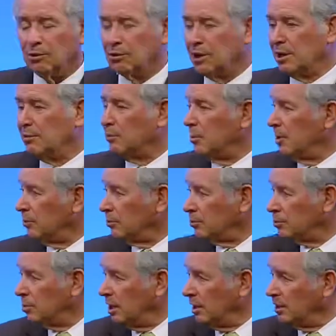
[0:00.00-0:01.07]
all get well
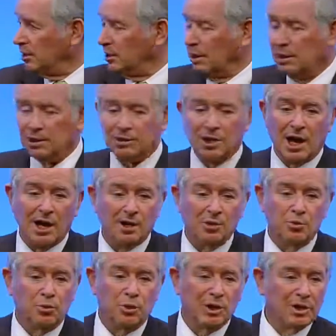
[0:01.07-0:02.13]
trained. So how do
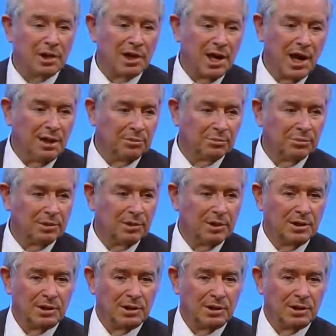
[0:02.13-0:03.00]
you win the game?